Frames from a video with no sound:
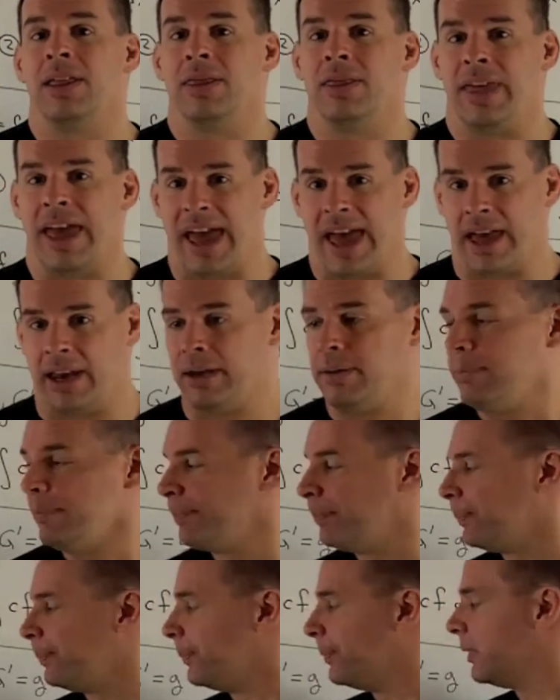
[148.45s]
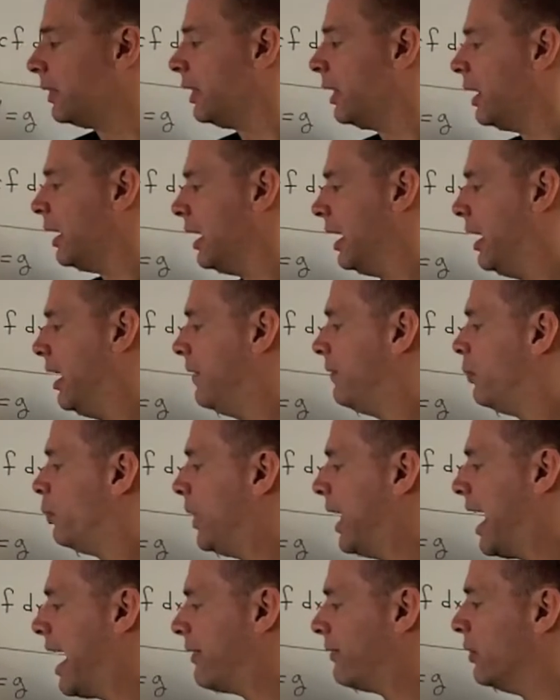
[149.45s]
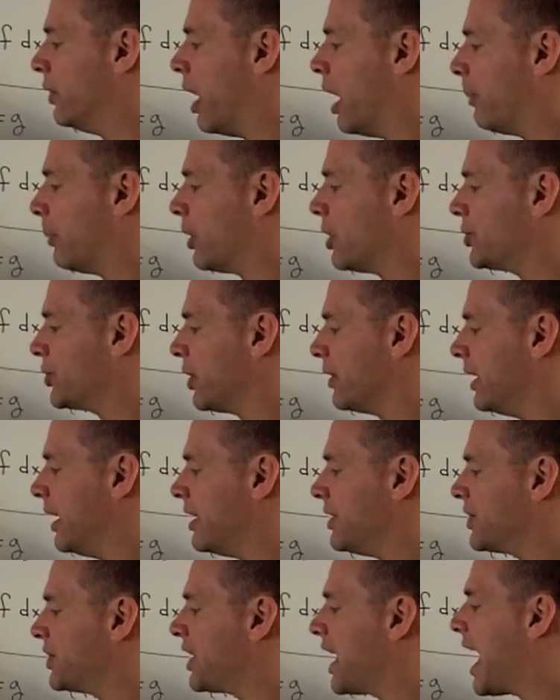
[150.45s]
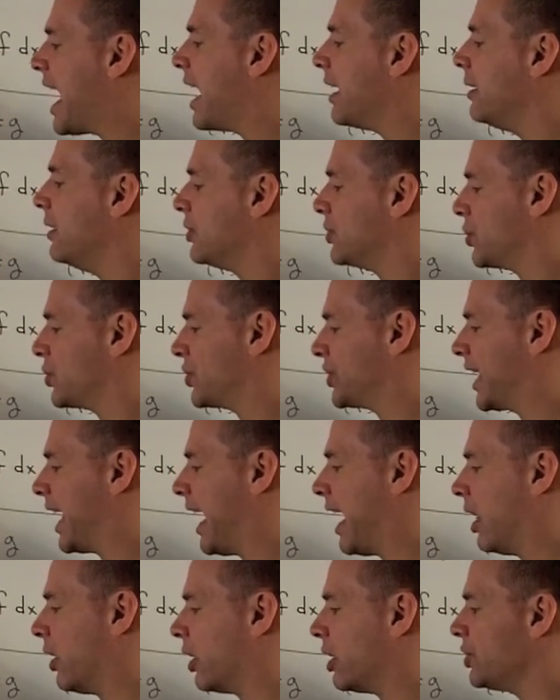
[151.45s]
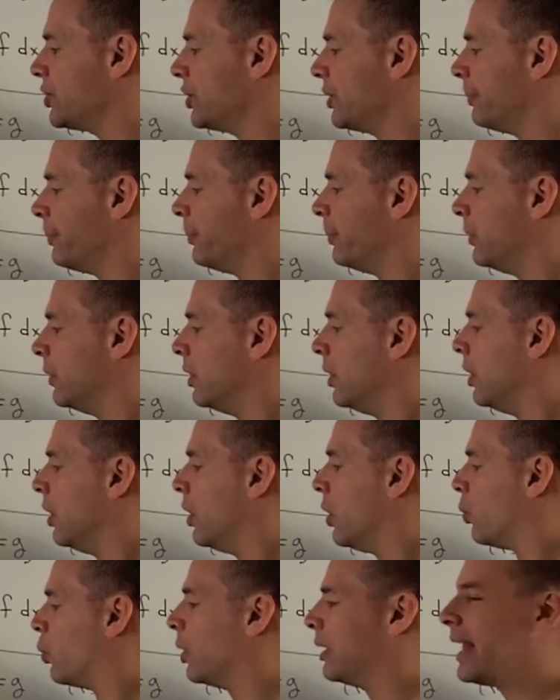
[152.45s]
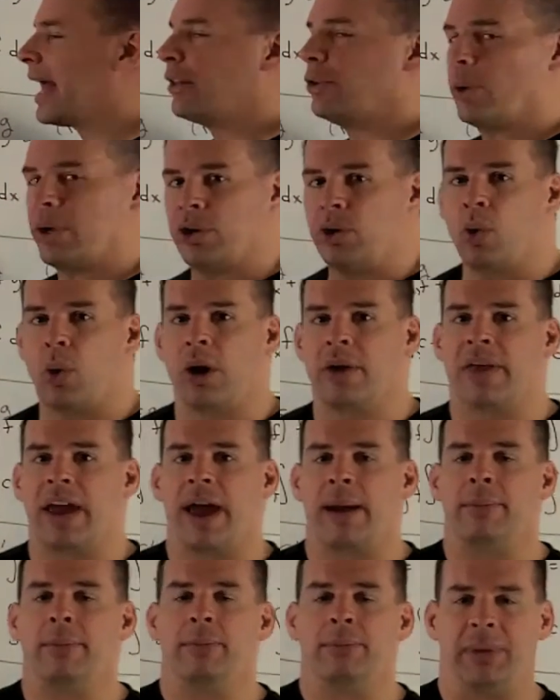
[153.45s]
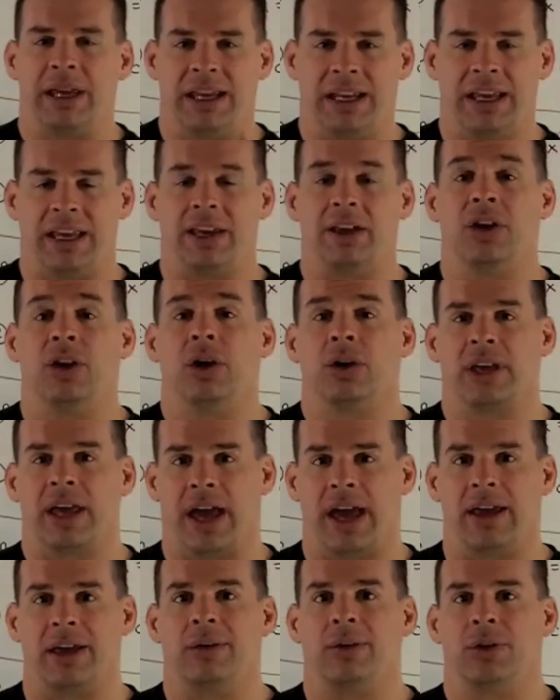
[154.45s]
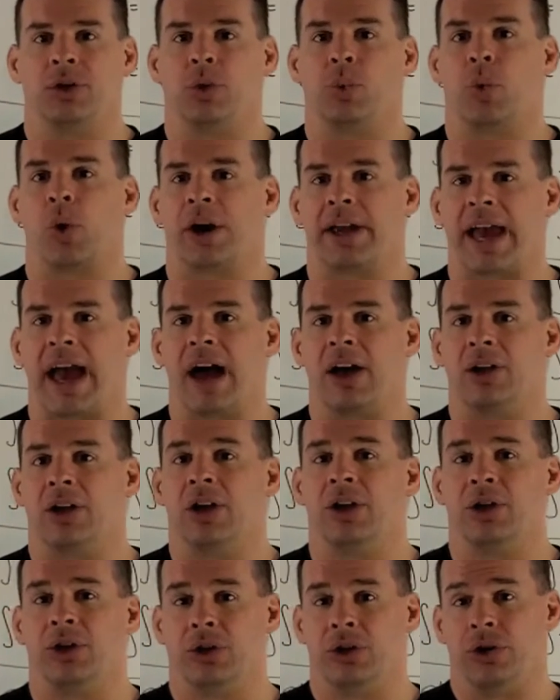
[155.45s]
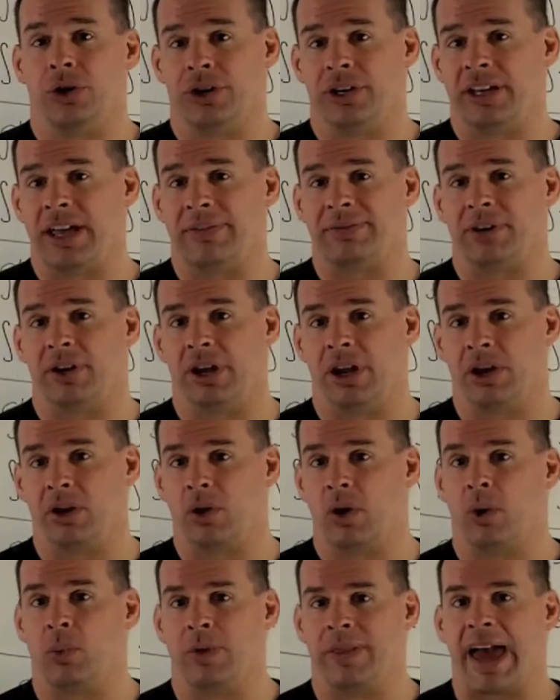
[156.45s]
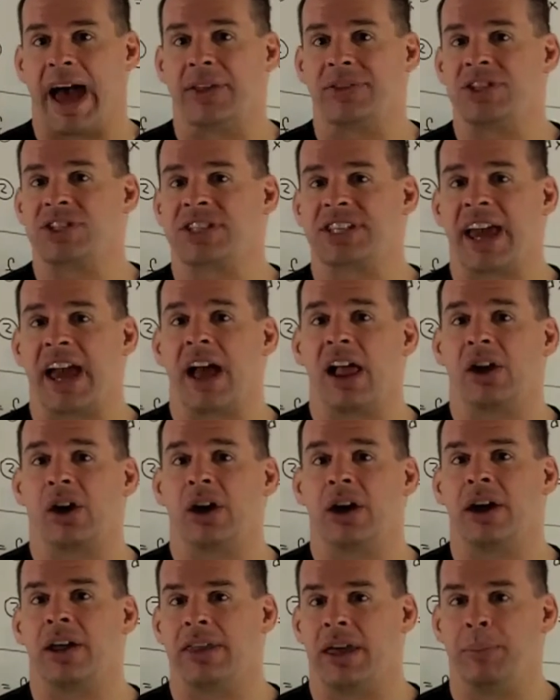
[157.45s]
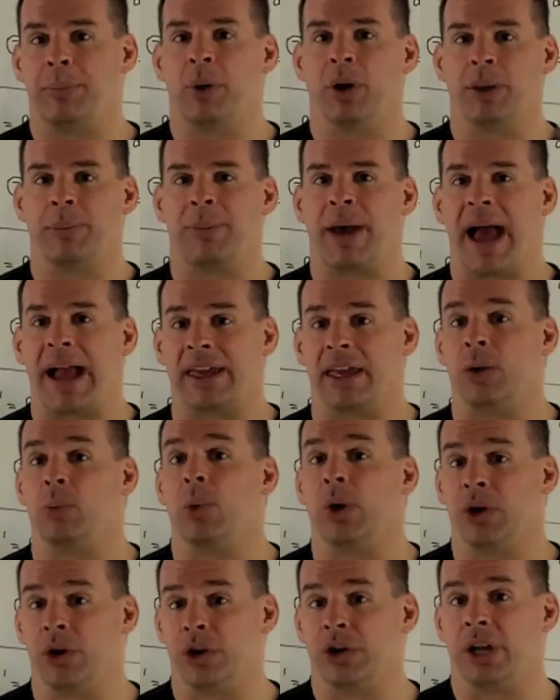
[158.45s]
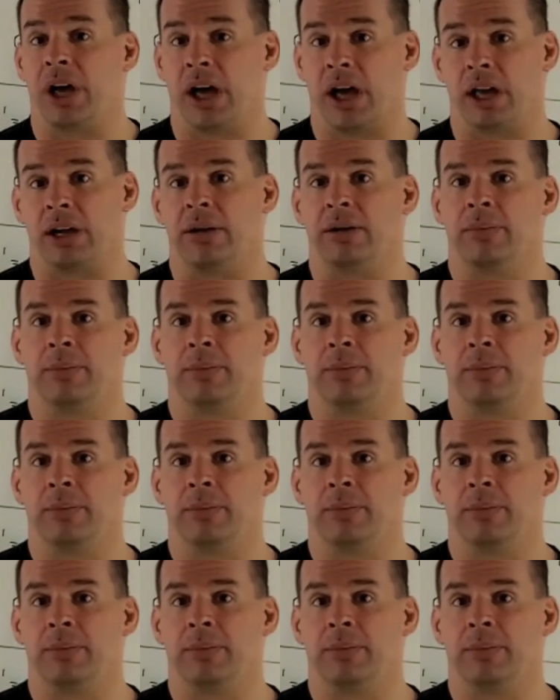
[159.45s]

Then, if we have numbers on the inside, so scalars, we're allowed to ignore them, meaning, okay, you work out your indefinite integral without the scalar and then put it back in when you're done.